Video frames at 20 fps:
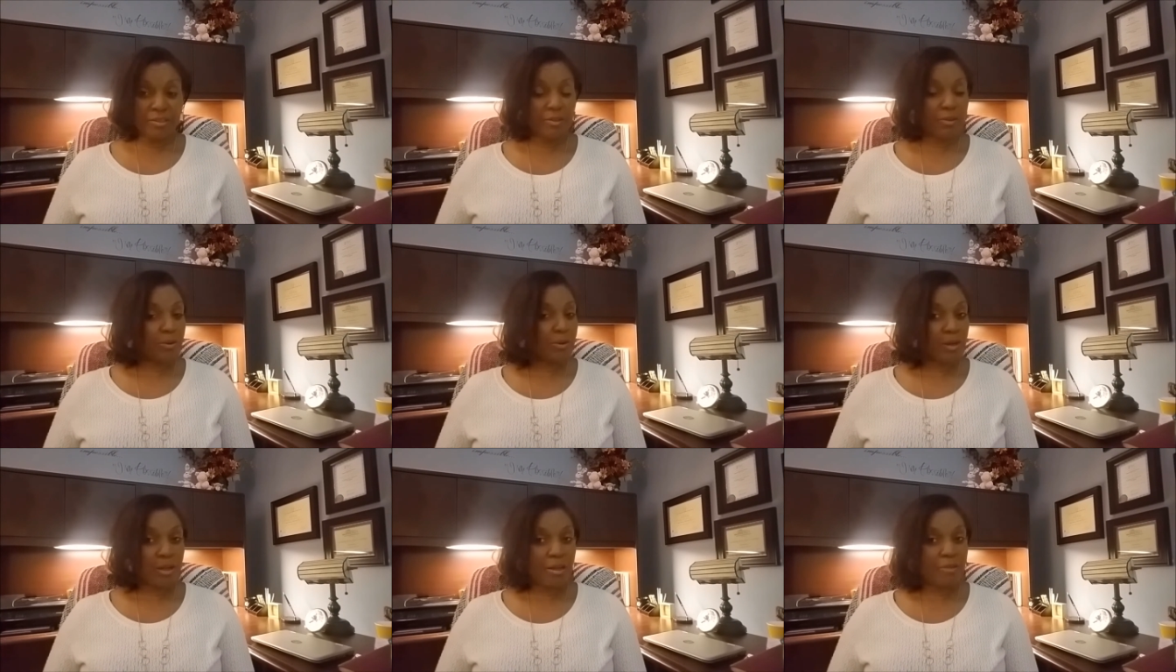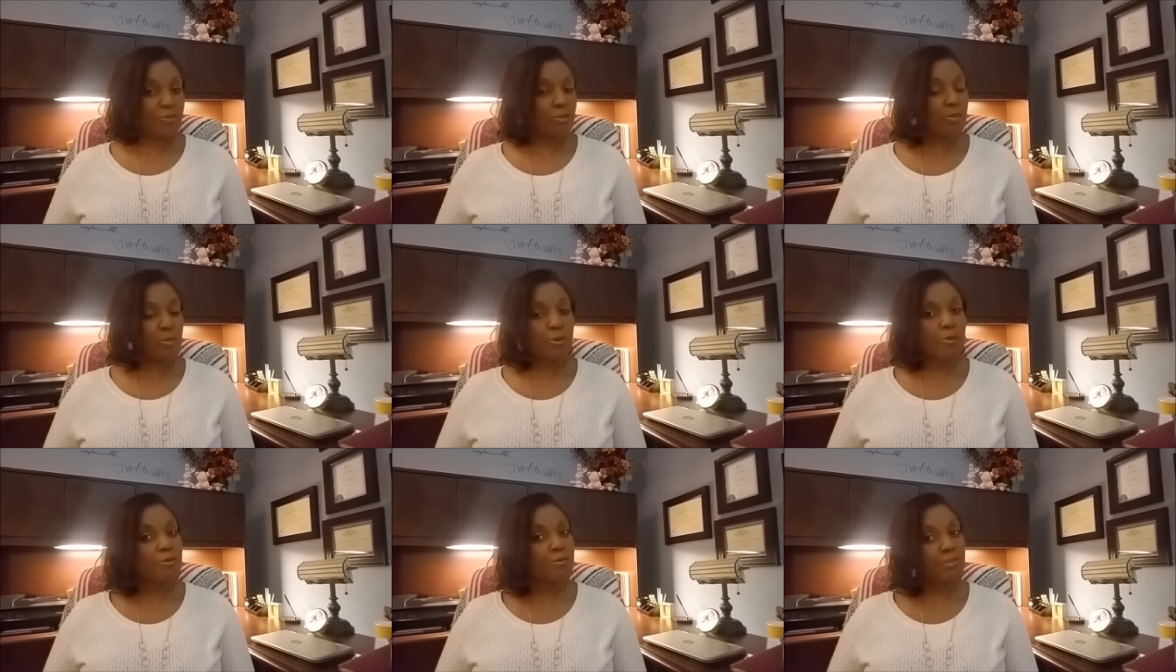They're
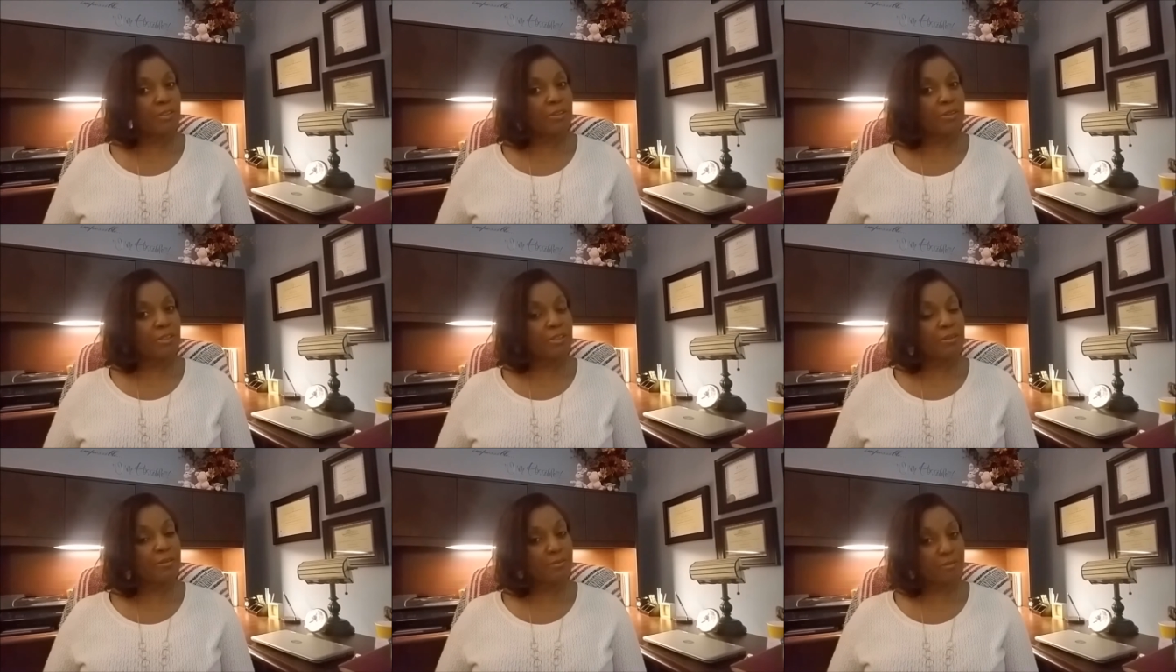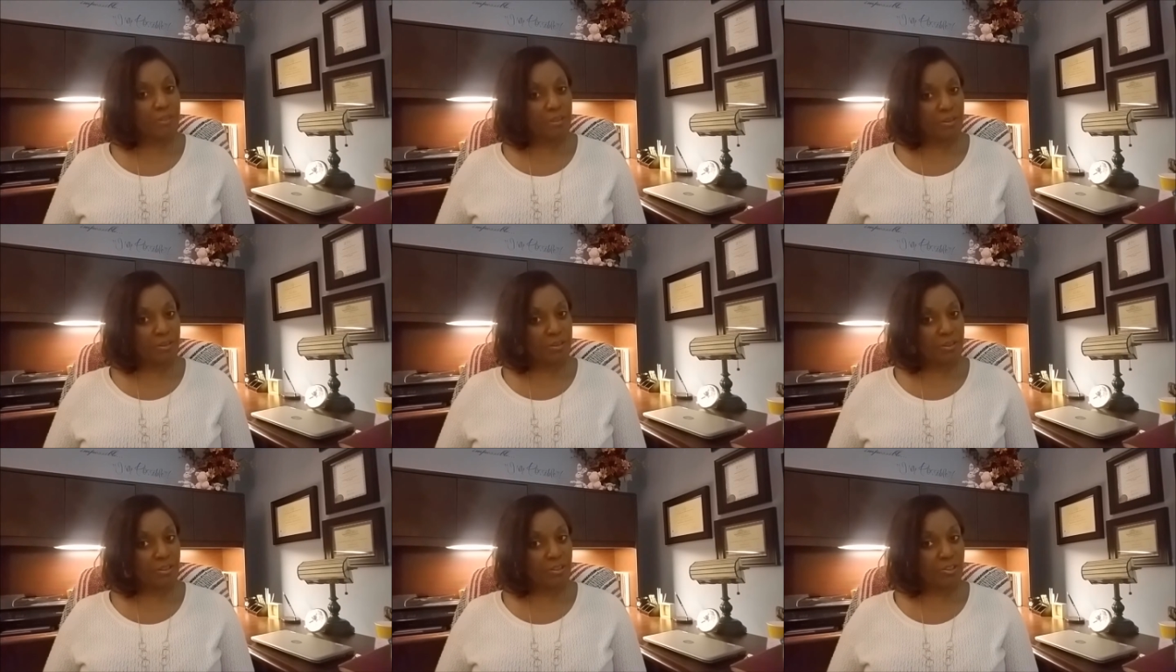comfortable feeling
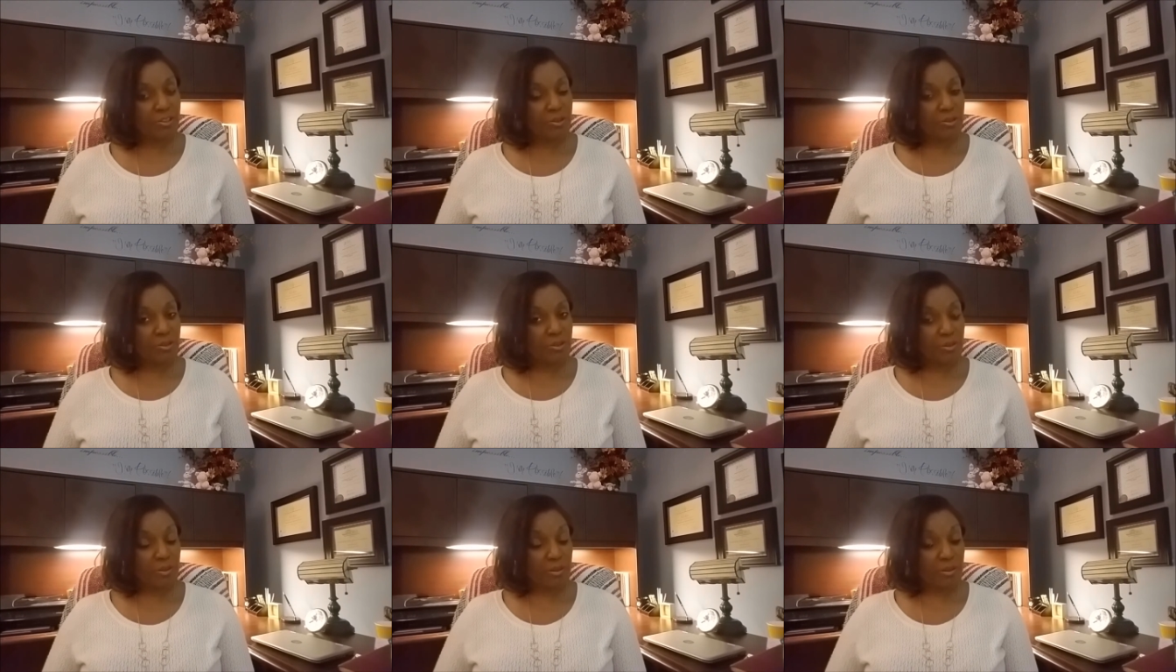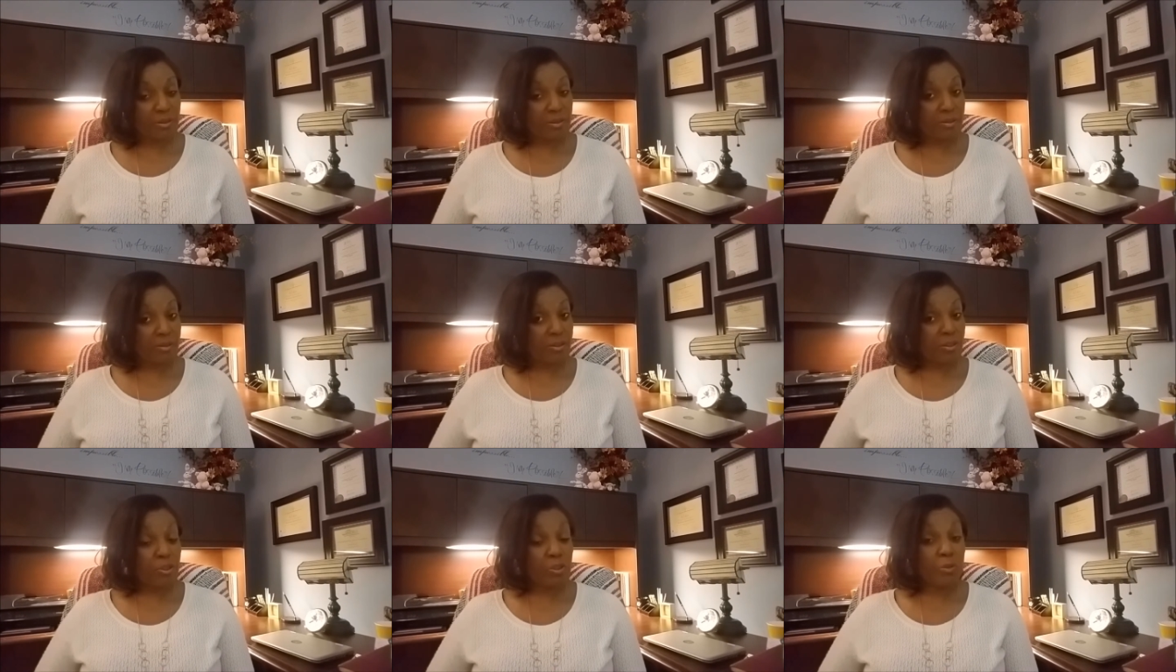feelings, and
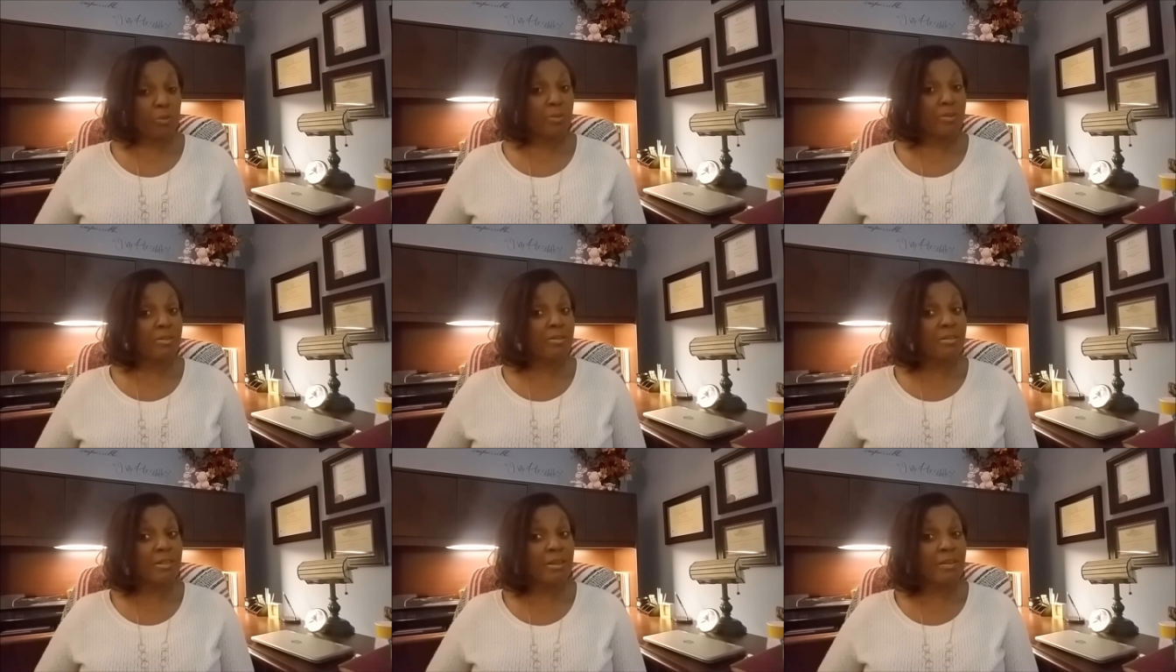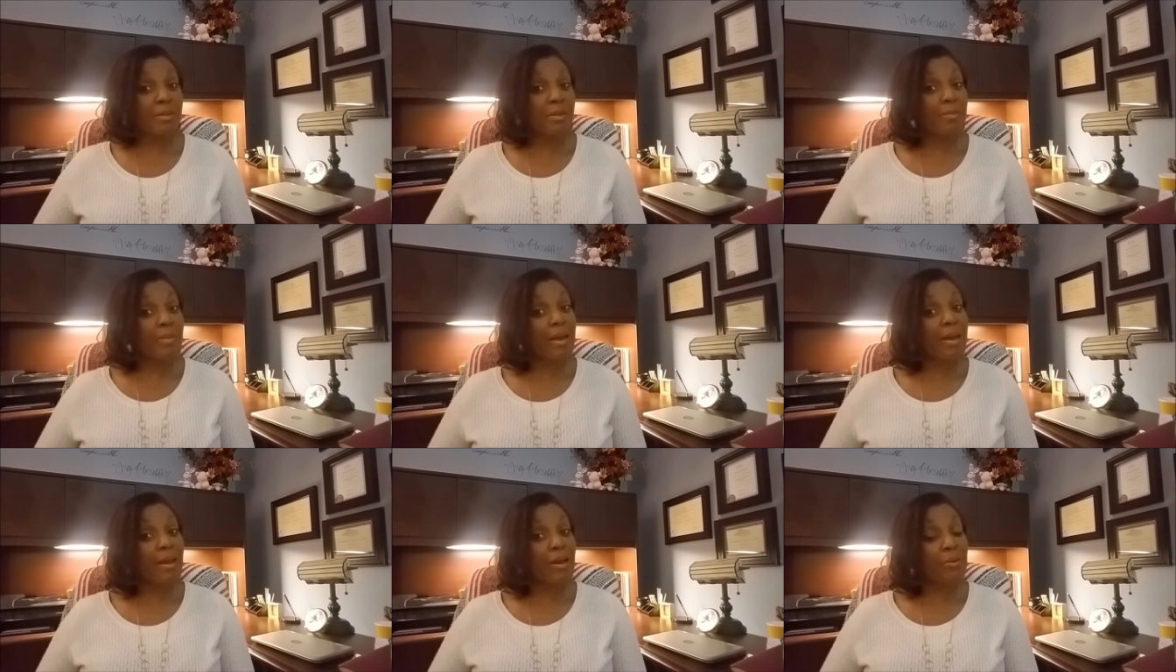the good ones and the
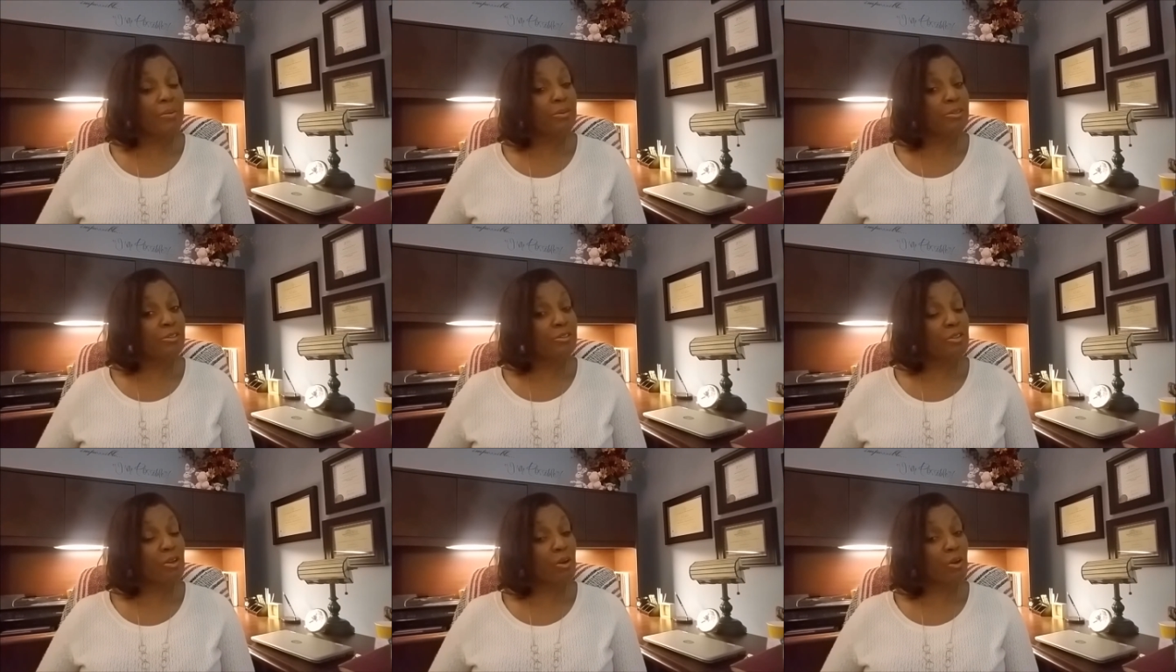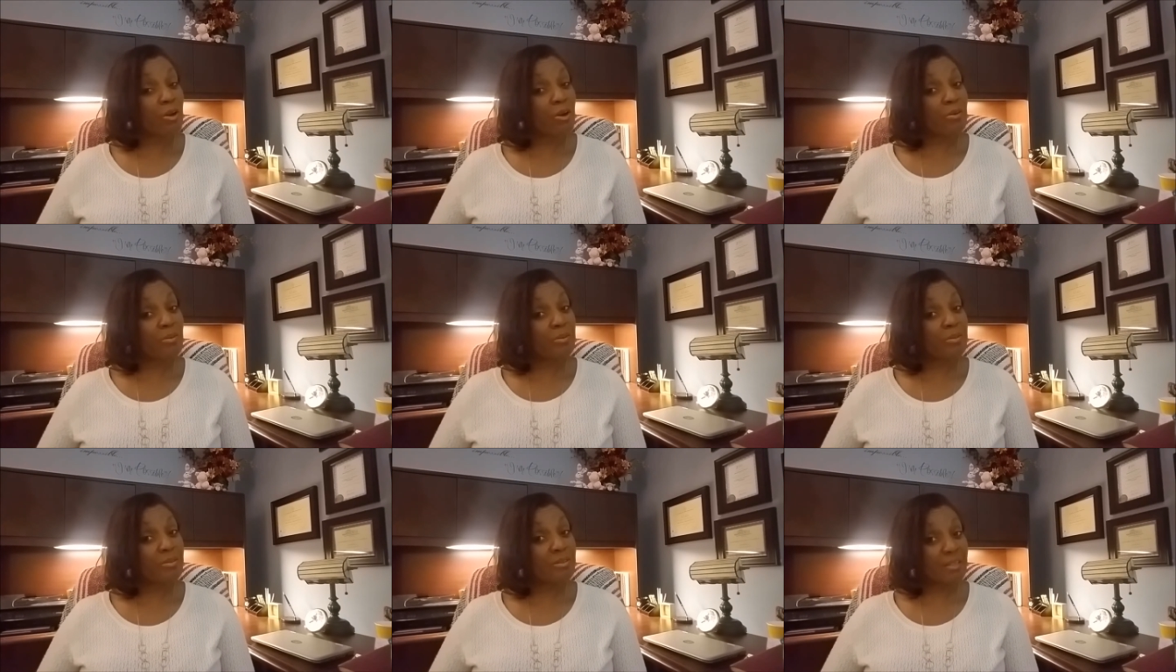bad ones, the
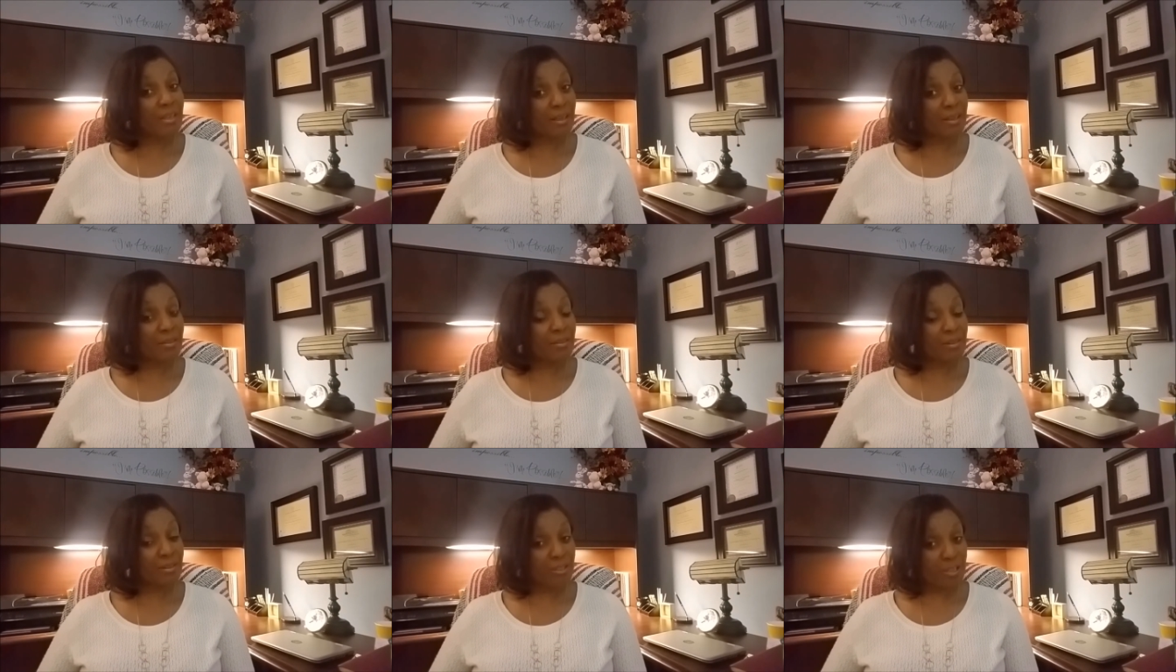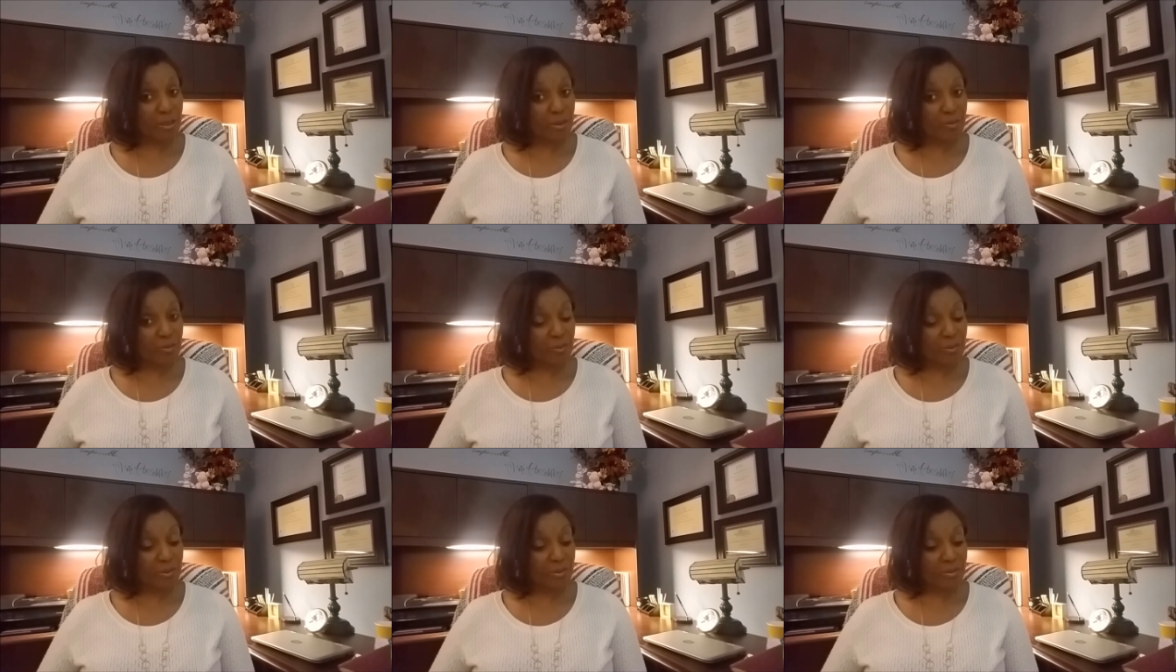hard ones and the
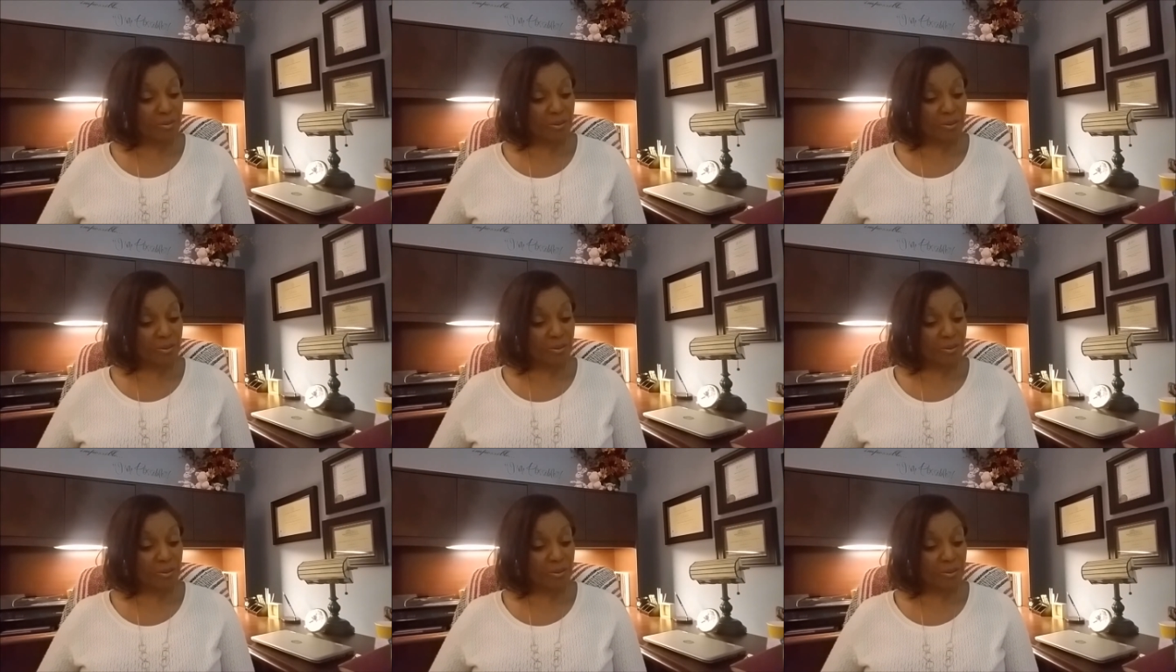tough ones.